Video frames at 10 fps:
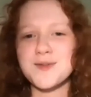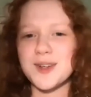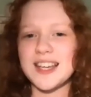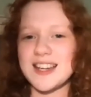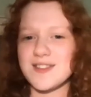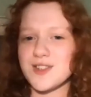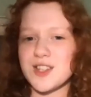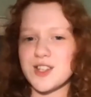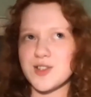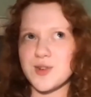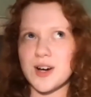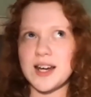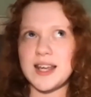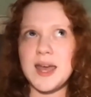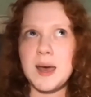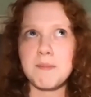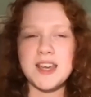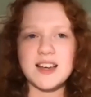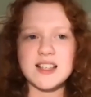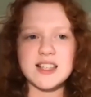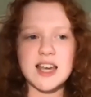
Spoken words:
really interesting story because